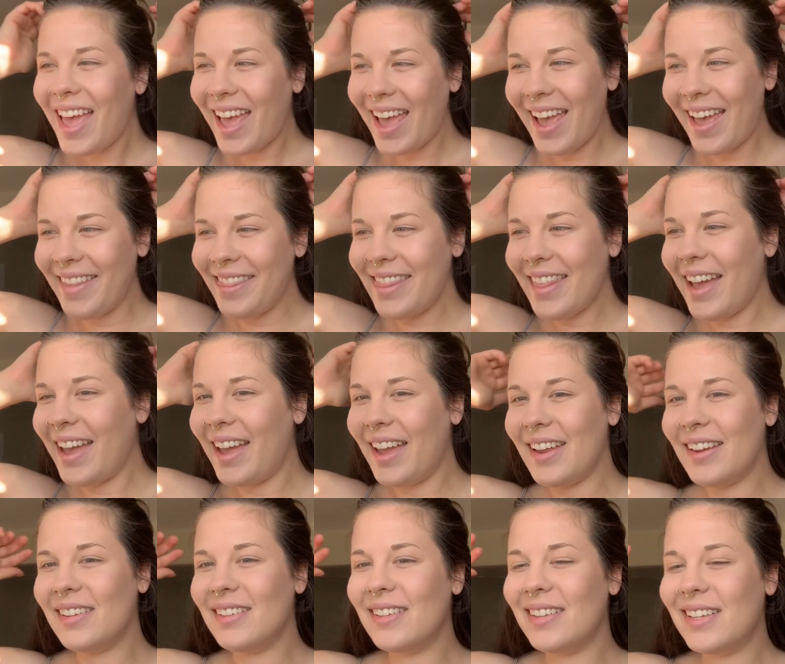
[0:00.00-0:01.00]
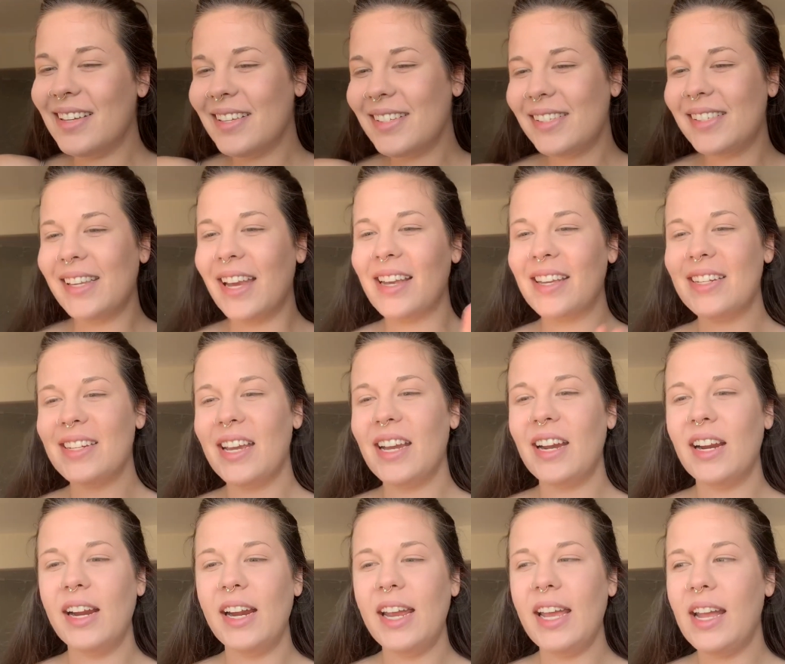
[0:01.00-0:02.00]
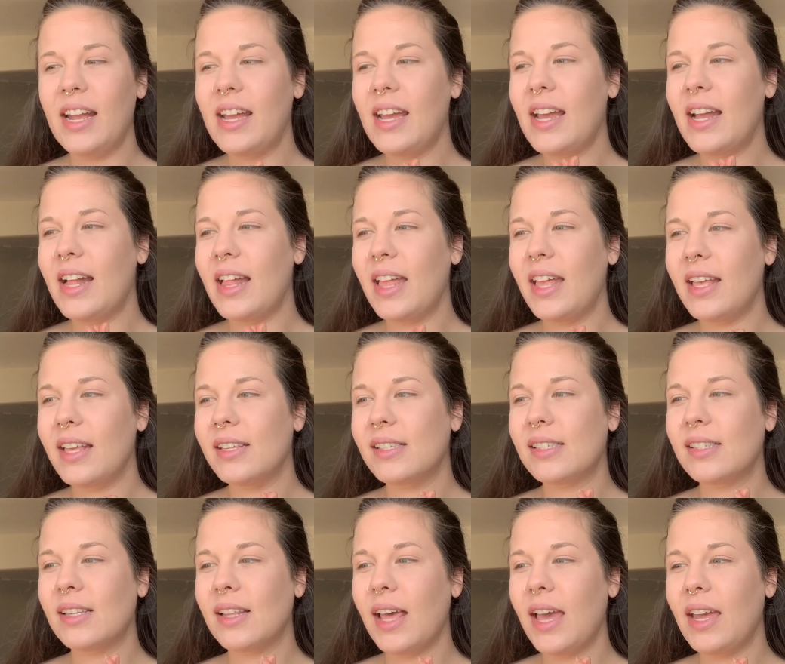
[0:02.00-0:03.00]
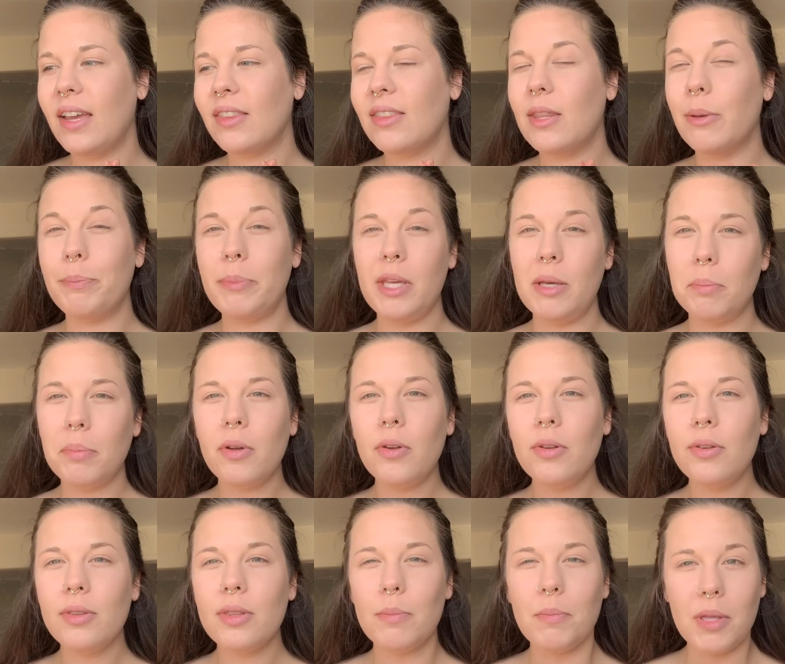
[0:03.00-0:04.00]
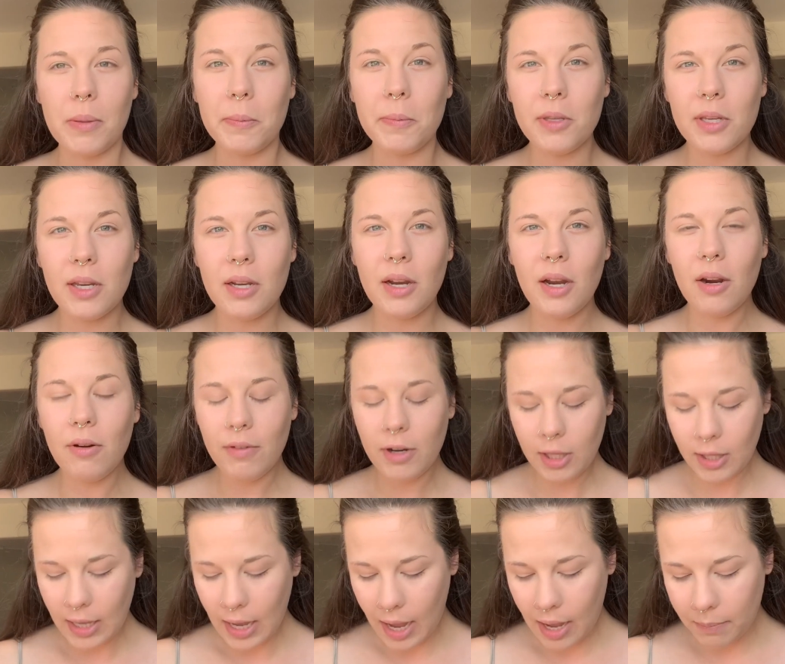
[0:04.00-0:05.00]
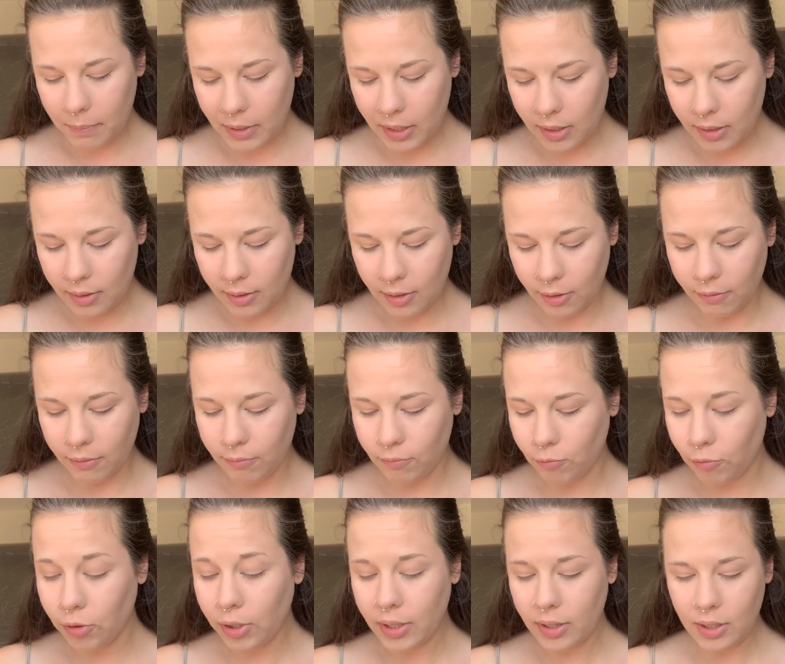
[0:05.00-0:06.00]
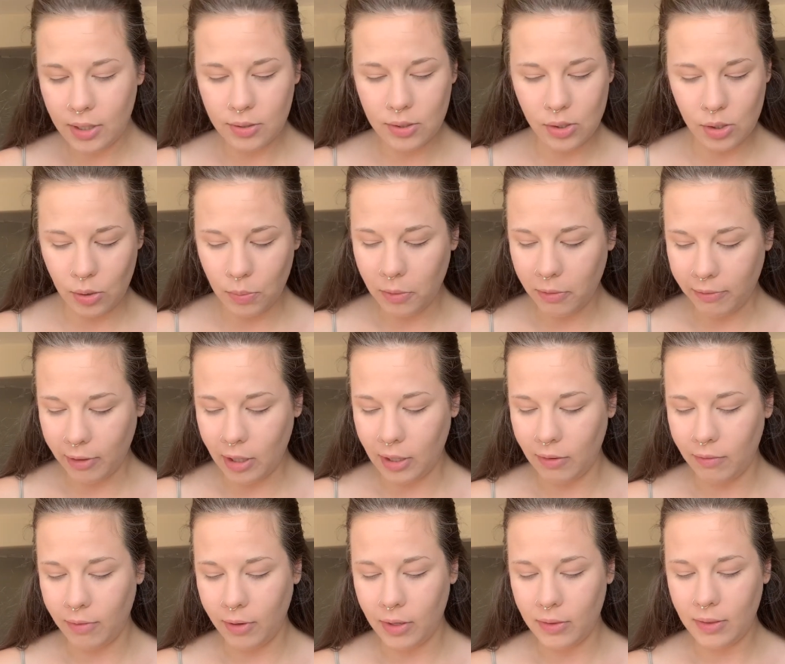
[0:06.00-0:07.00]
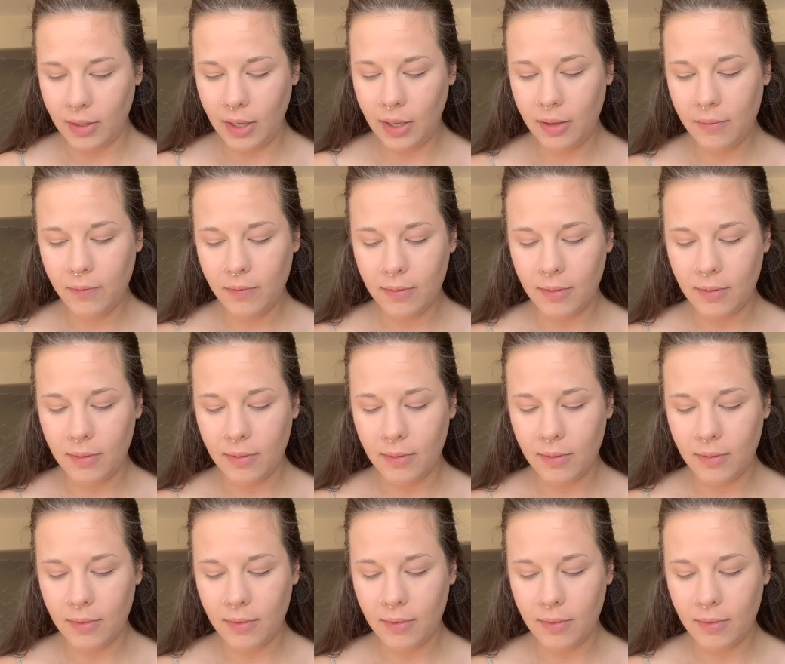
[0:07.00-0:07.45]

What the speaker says: And then secondary is like the people here are really happy. They're really super fucking friendly.